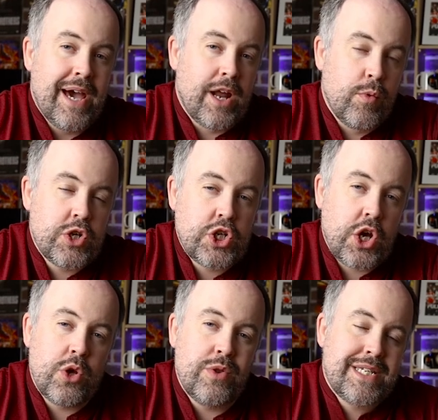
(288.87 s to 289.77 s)
and I will show
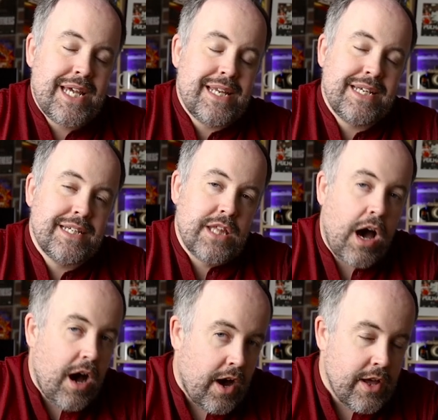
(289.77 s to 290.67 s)
show you the settings
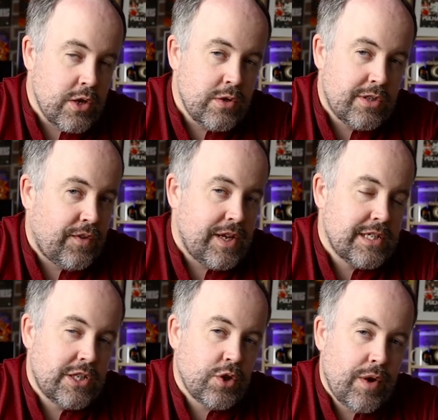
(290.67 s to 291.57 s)
that I use for
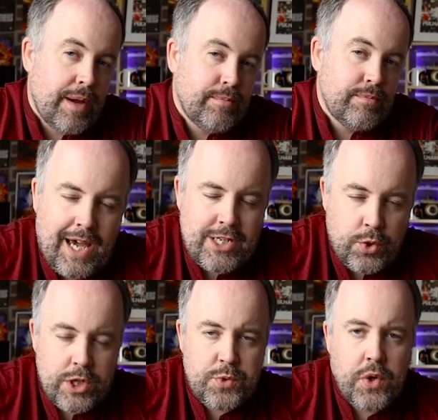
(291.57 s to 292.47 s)
Instagram. Okay, so
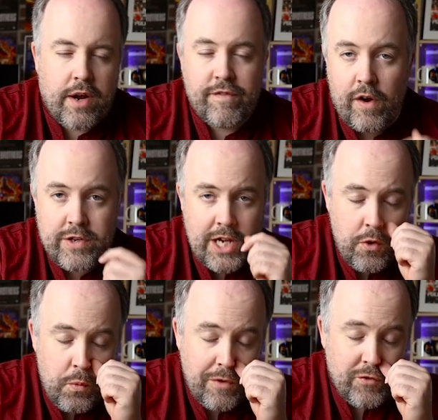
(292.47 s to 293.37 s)
once we've got our
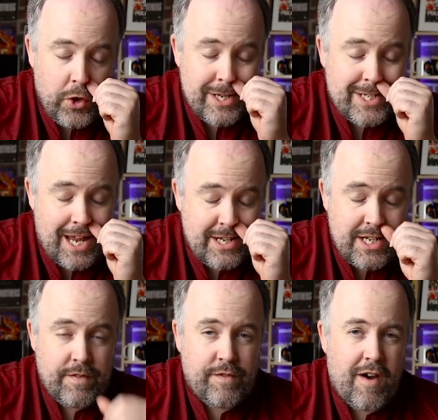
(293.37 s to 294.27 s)
photo, we've got it set
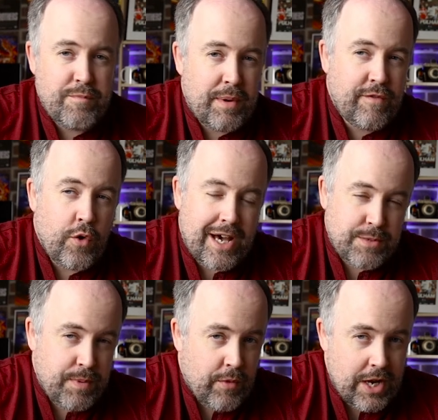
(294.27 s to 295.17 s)
to the 5:4
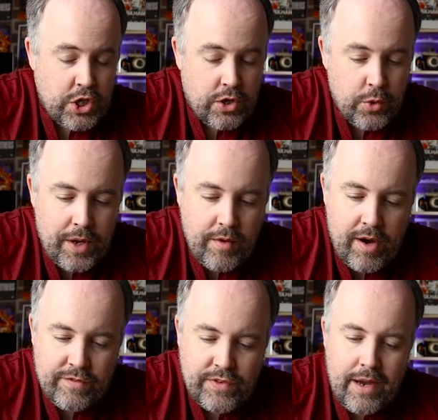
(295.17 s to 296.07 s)
aspect ratio that we are
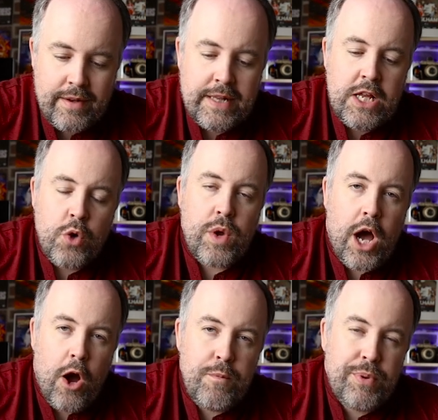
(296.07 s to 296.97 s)
after. We
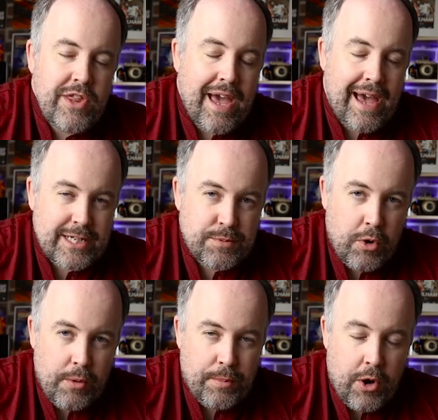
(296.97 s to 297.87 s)
open the
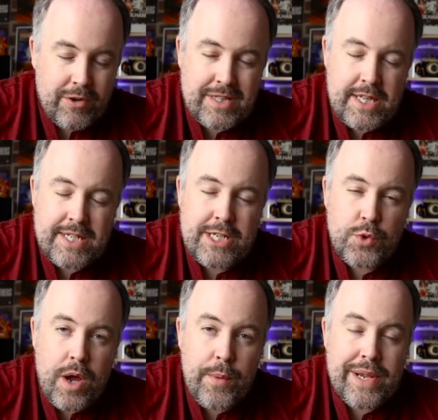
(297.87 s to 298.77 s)
export box. This is
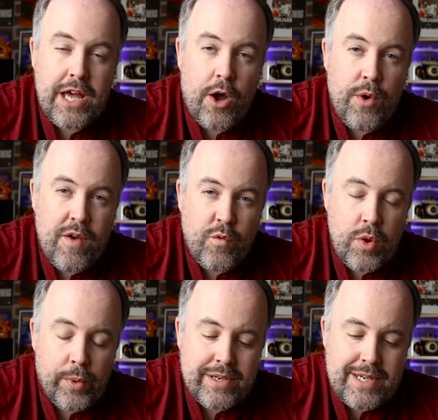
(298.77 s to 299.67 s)
where we go if
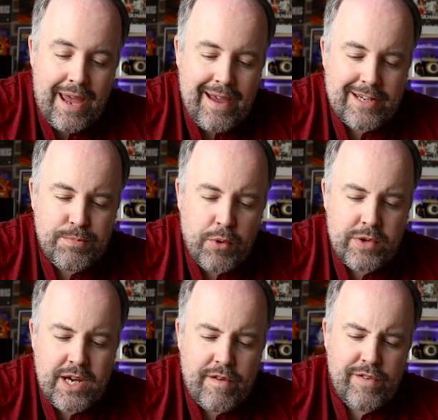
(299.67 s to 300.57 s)
we want to
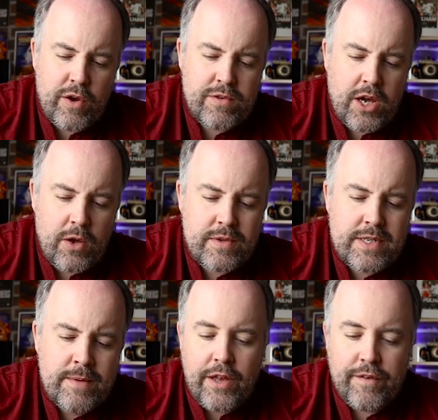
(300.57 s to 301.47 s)
export our
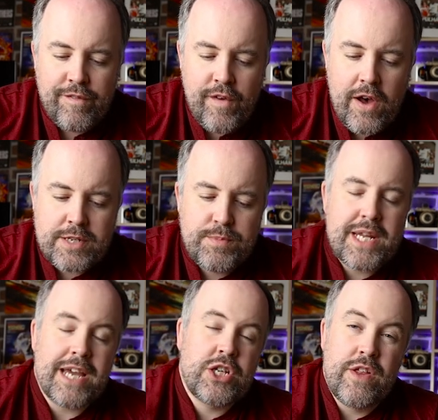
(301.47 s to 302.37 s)
photos. Now, the first
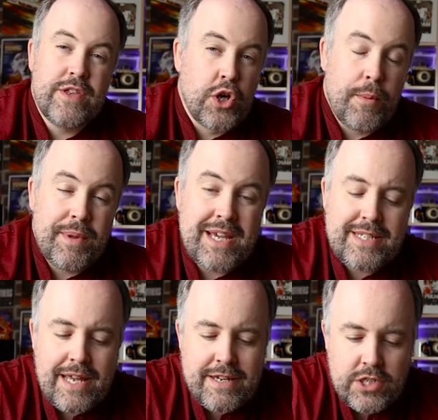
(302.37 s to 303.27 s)
section at the top of
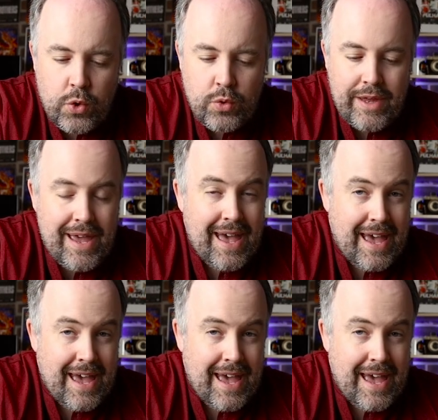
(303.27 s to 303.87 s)
this is called the